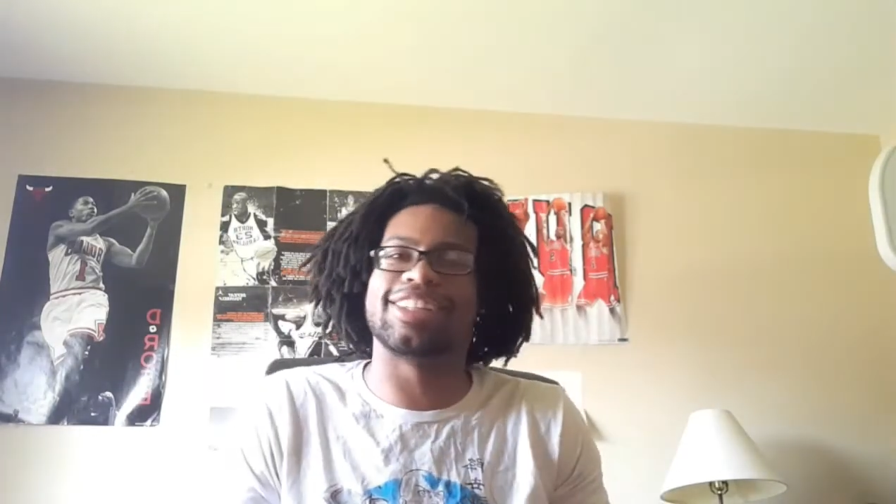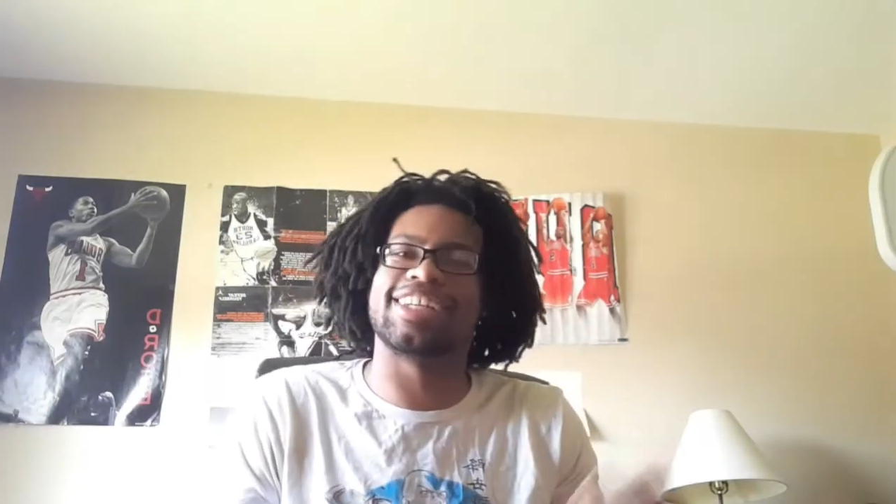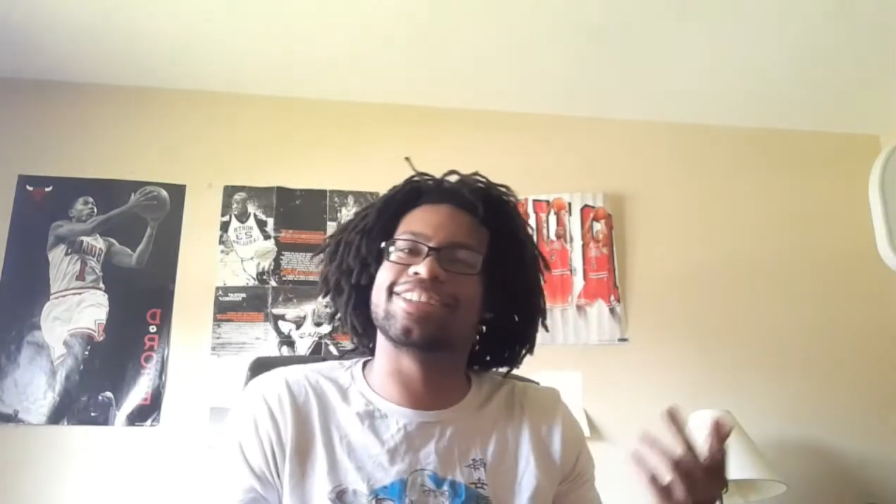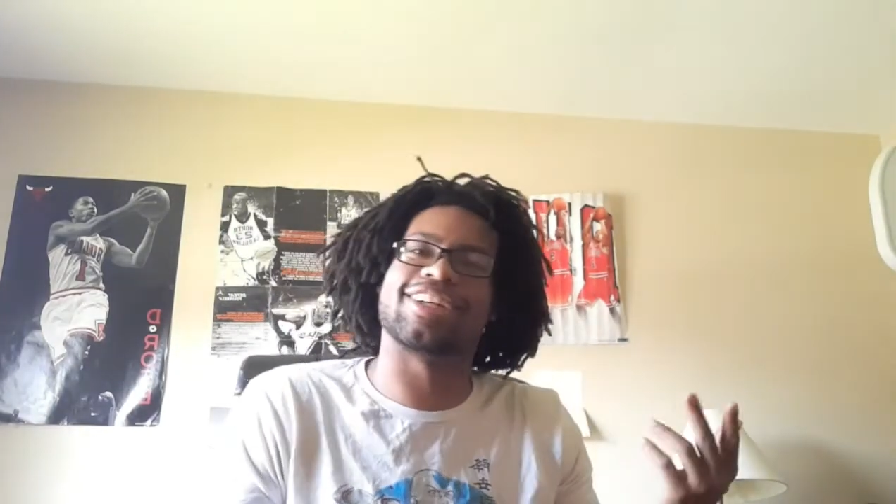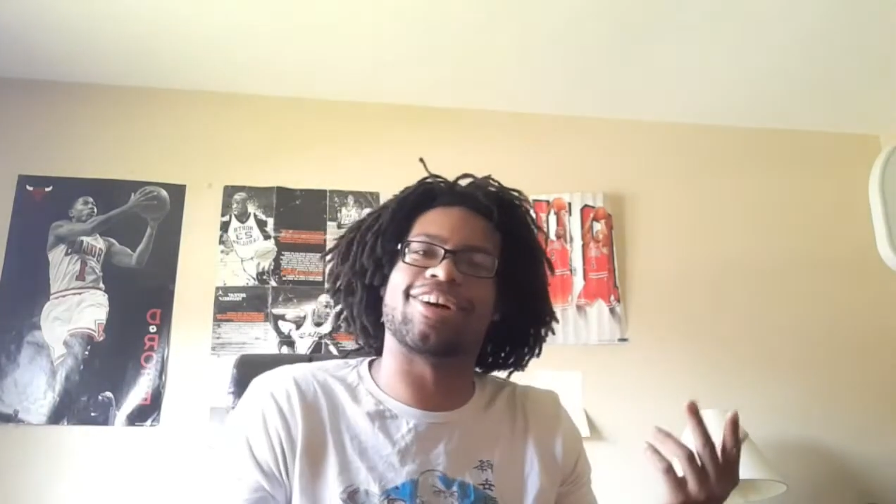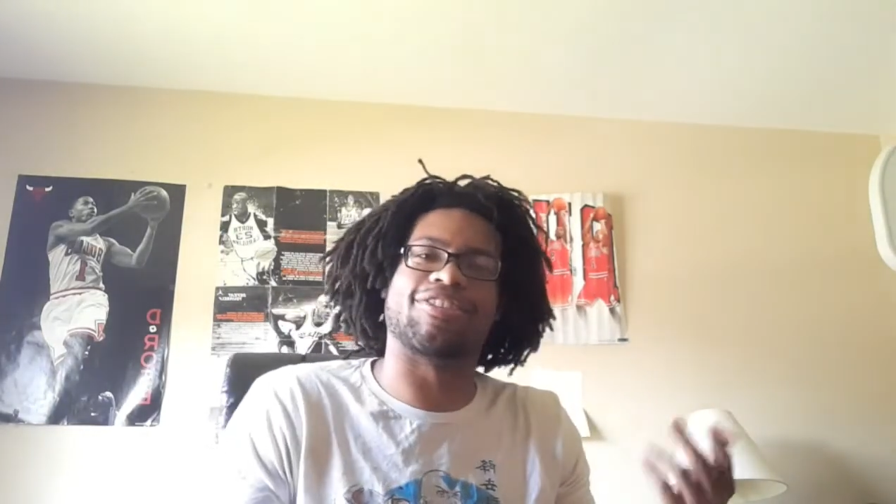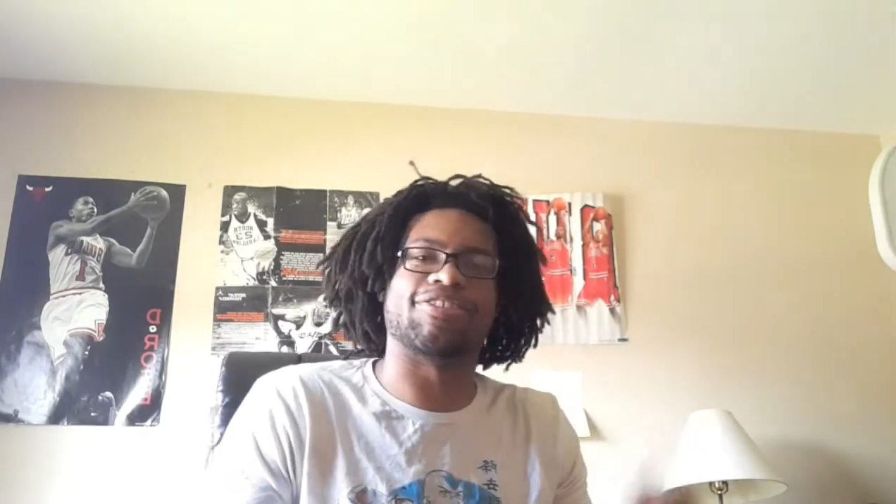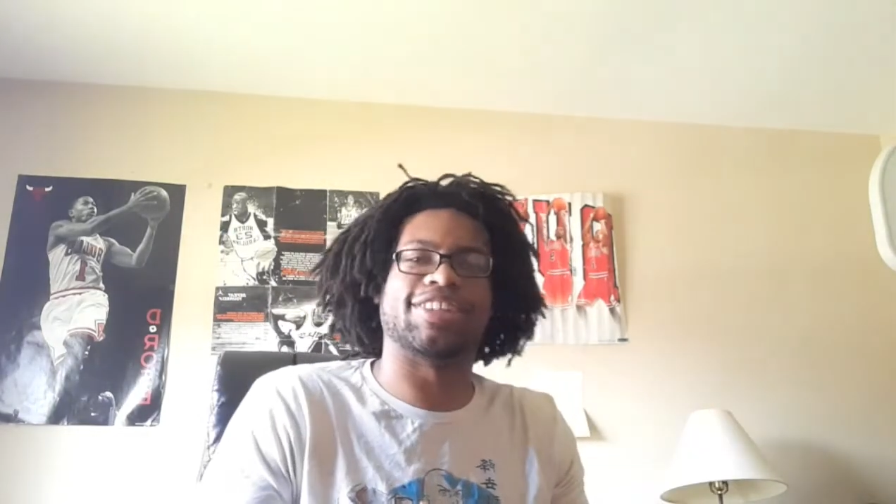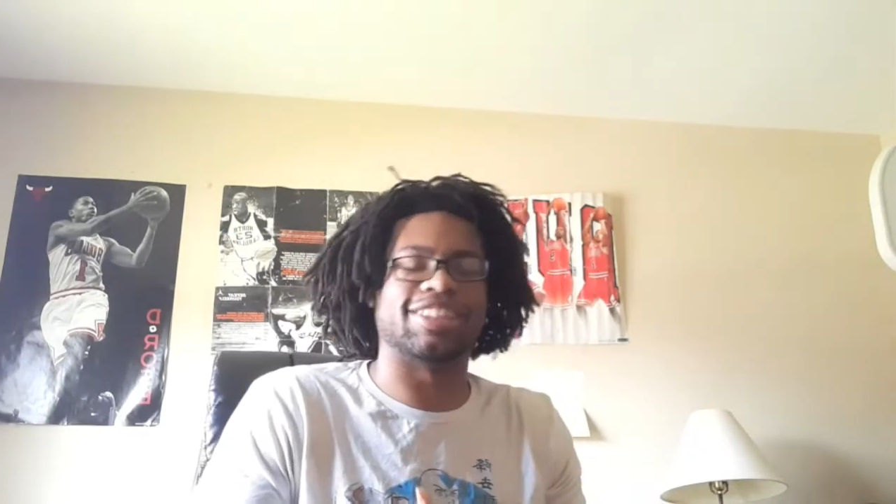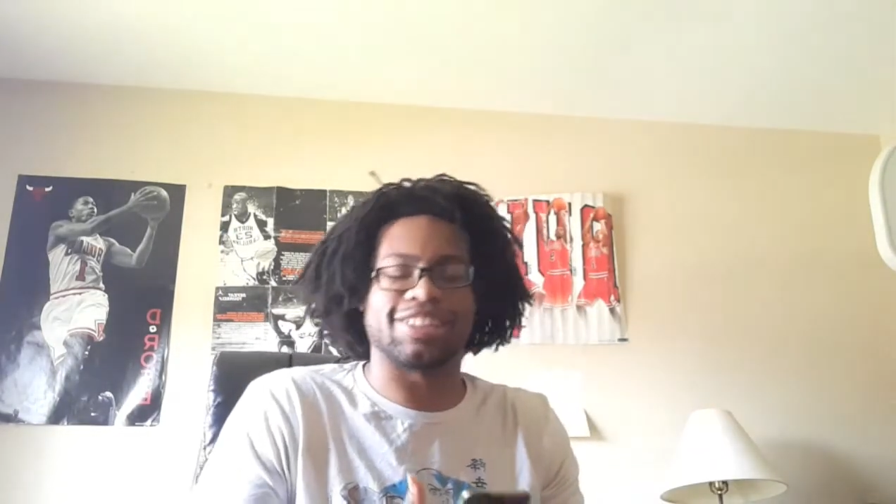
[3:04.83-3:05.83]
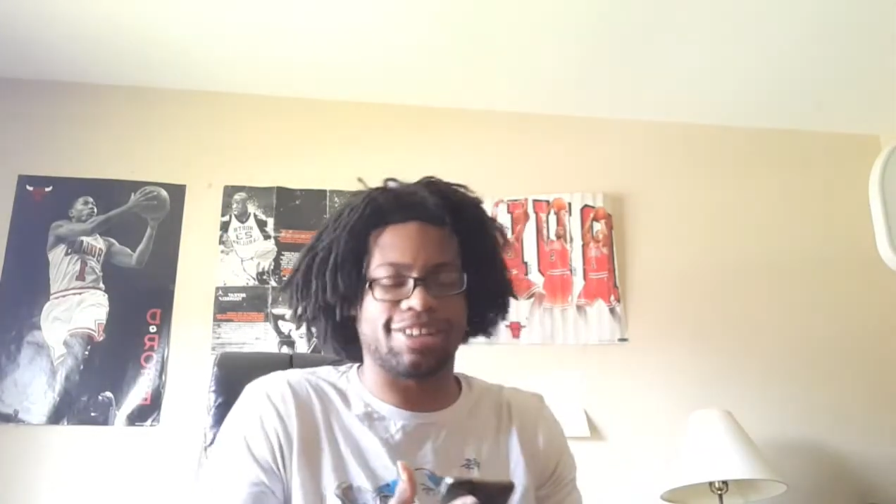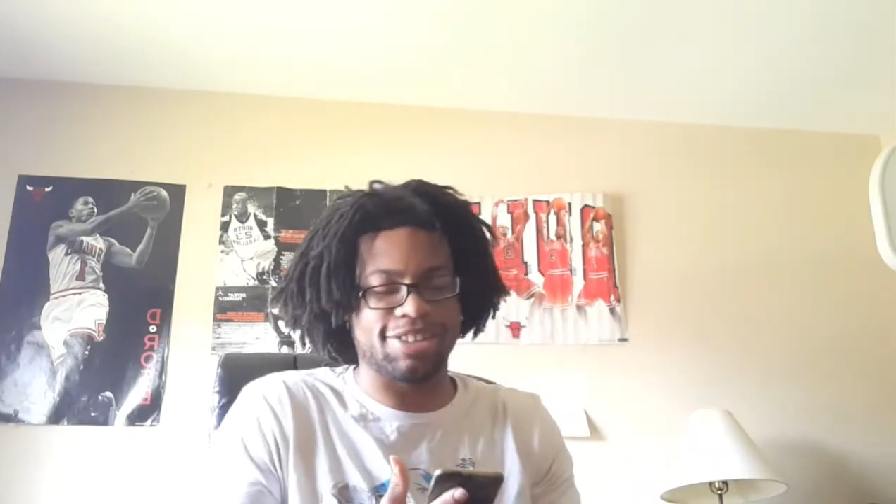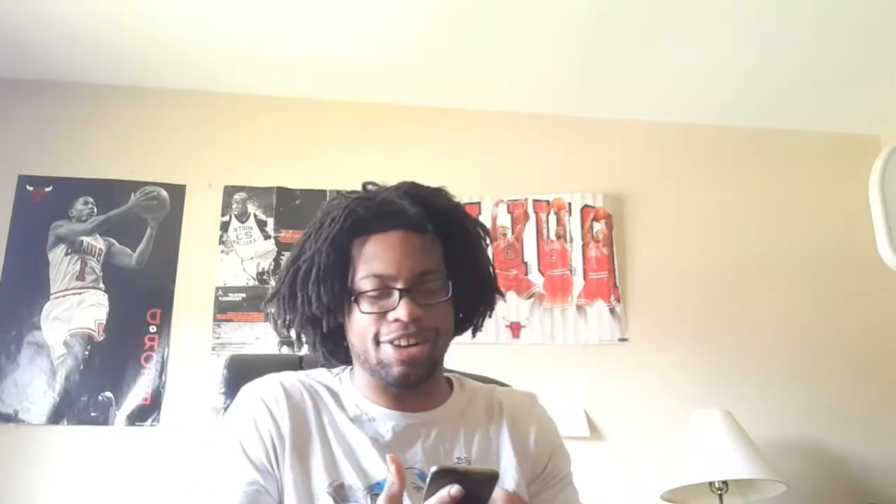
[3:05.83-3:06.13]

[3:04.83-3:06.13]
He's a goat within his own.